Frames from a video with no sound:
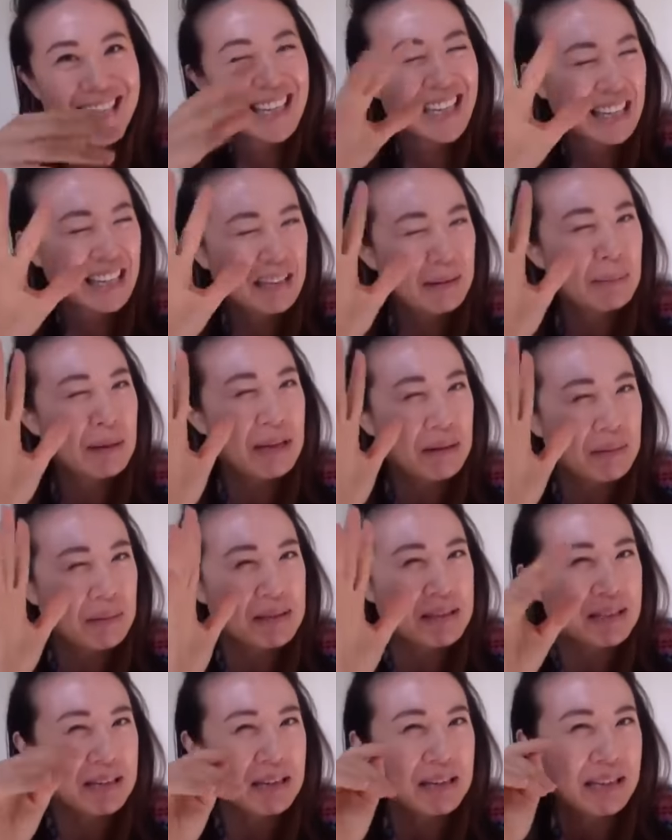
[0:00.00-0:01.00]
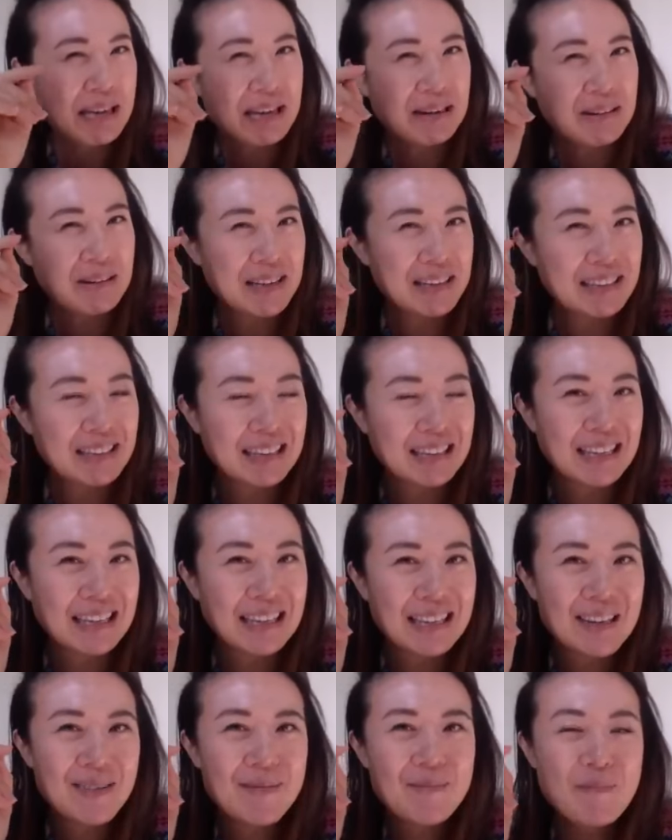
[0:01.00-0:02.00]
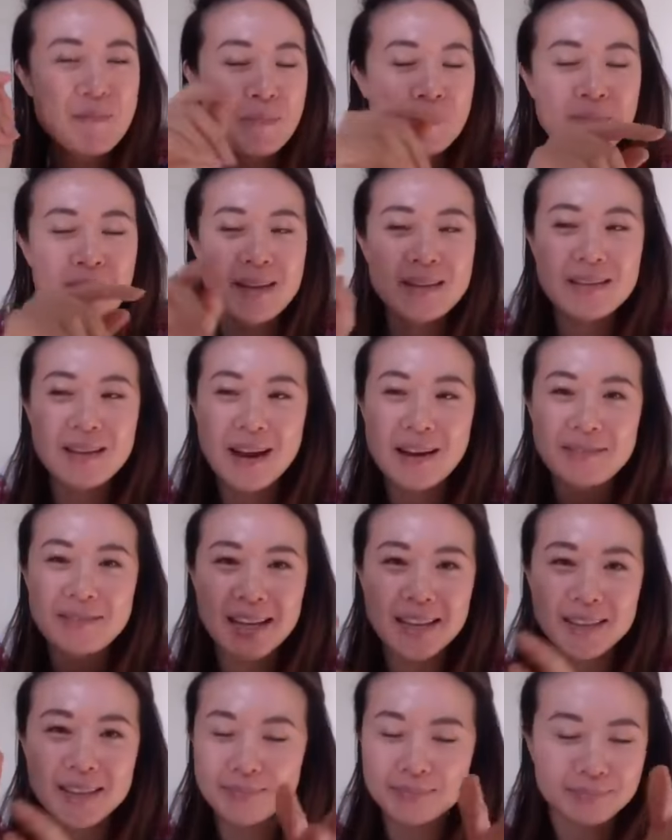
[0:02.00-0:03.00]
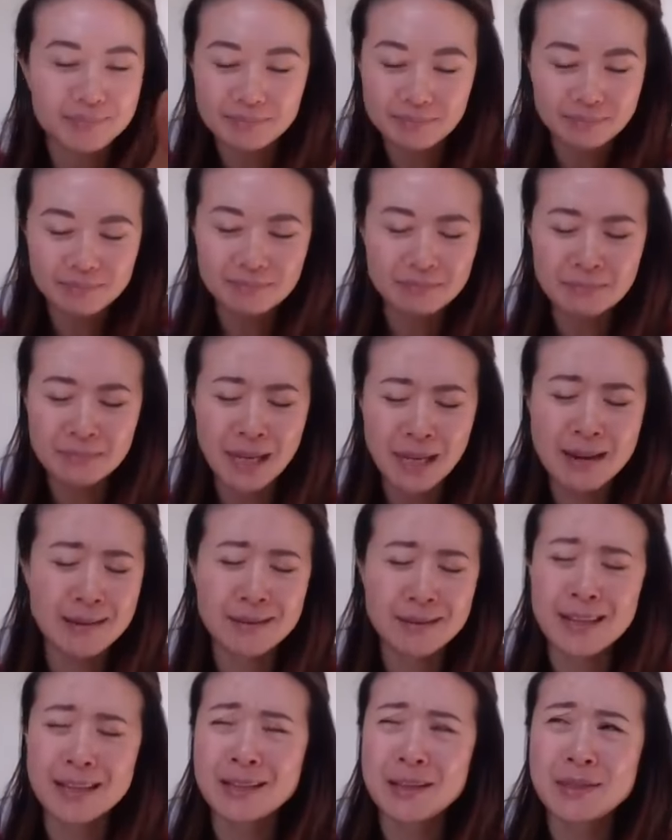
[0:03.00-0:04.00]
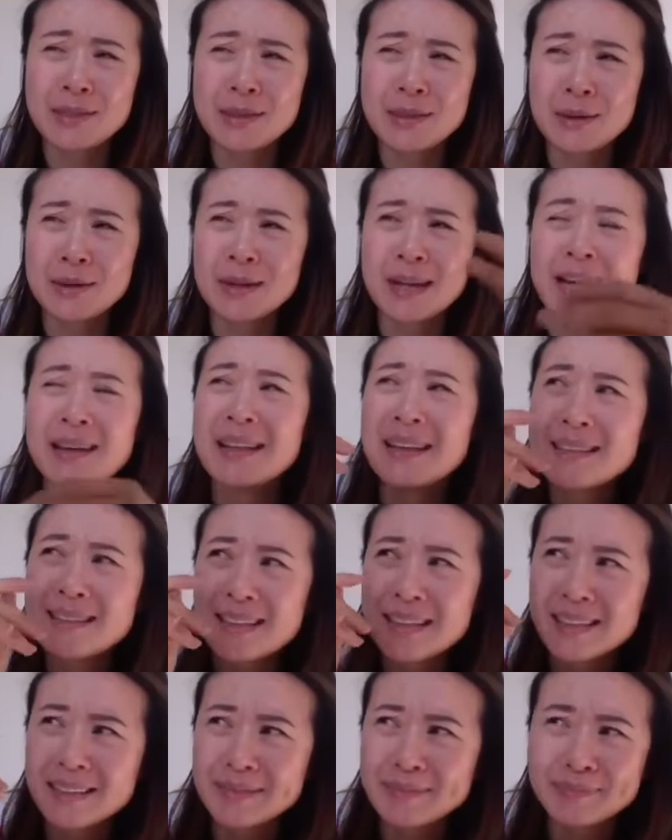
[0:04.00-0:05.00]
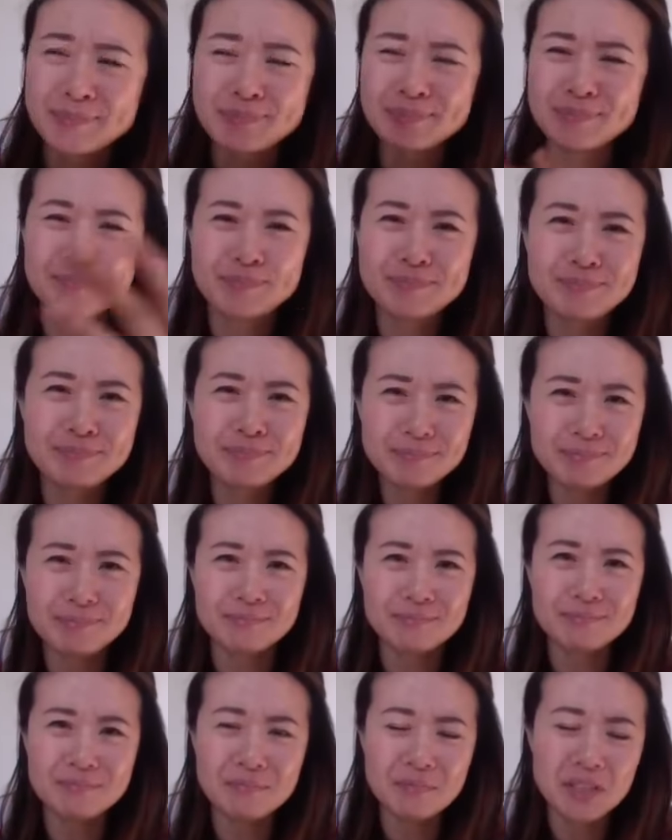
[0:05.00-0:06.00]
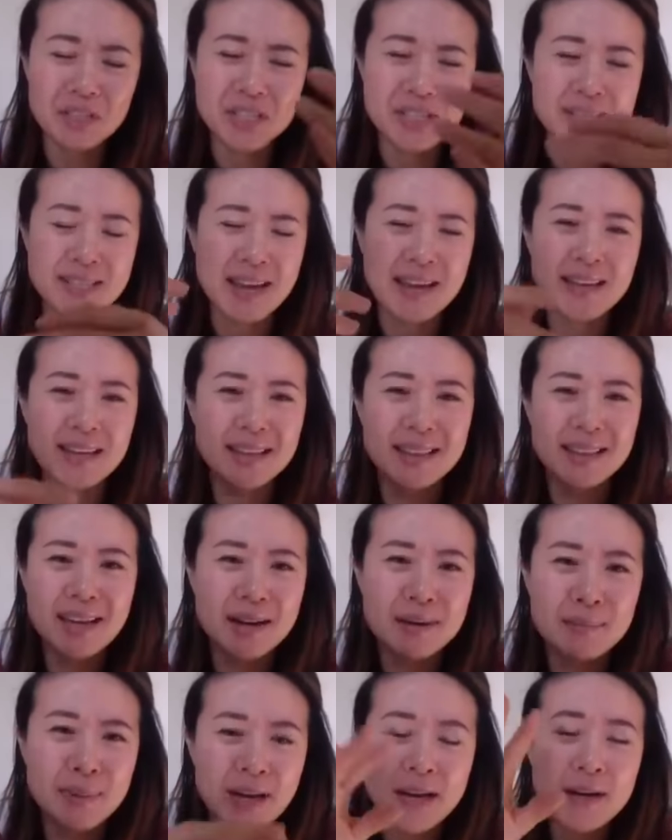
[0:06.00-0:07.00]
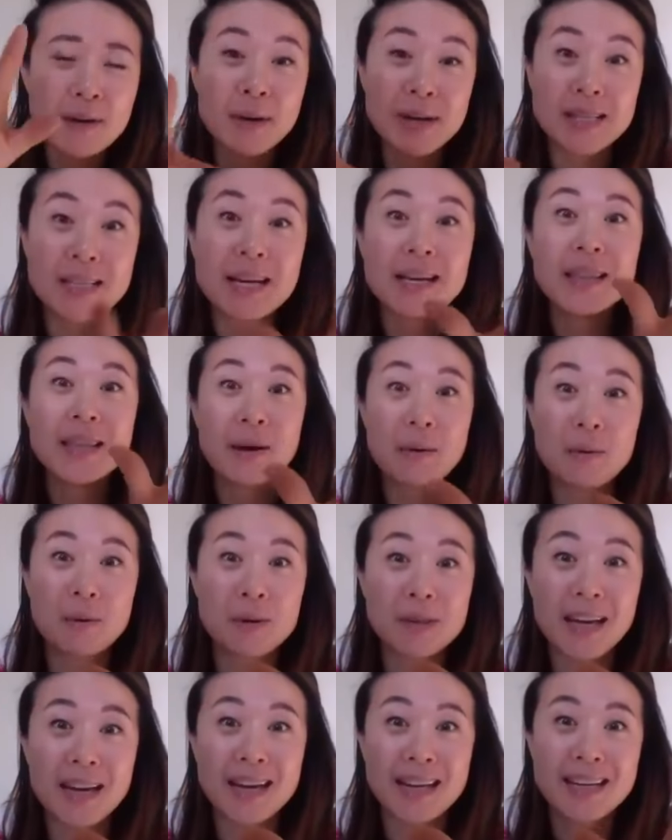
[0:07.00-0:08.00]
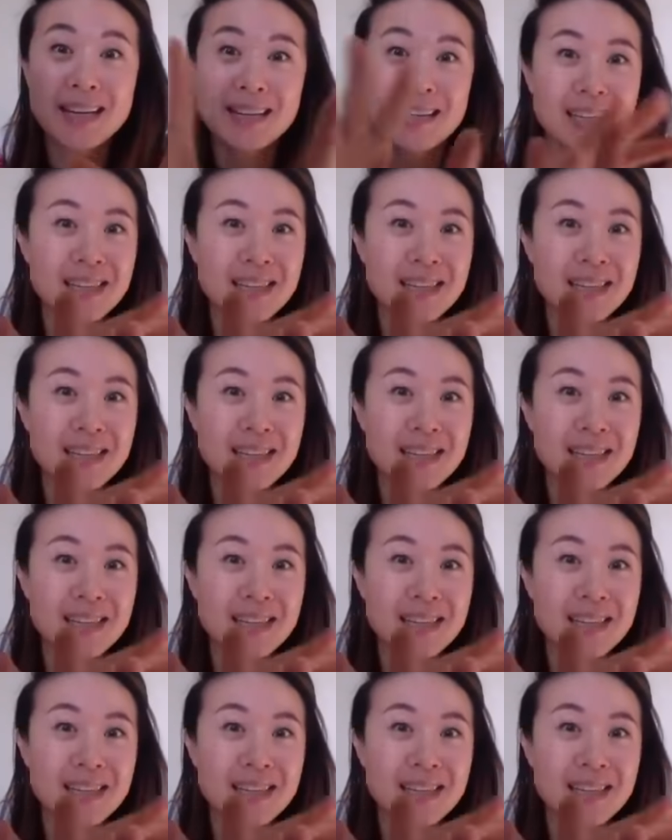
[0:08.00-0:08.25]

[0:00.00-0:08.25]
but he wasn't all that great looking. And then you have like, I don't know, like the third guy that's like just standing there. But anyways, they were like,